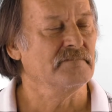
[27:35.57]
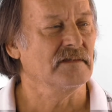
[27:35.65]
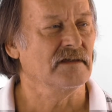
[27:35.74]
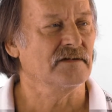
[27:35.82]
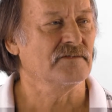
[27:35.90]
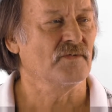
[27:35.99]

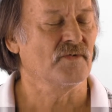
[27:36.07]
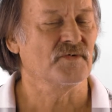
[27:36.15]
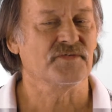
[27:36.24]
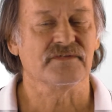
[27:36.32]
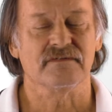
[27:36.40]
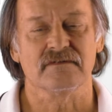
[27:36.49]
And of
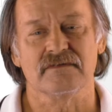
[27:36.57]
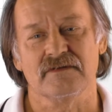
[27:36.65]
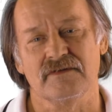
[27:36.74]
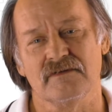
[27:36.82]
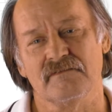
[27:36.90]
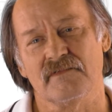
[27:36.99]
course, the
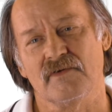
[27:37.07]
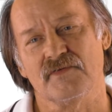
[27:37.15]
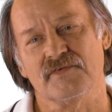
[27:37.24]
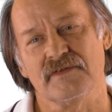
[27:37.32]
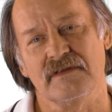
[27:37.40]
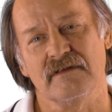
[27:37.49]

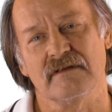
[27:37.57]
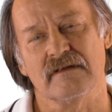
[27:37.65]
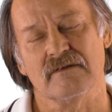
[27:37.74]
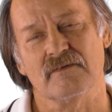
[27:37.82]
university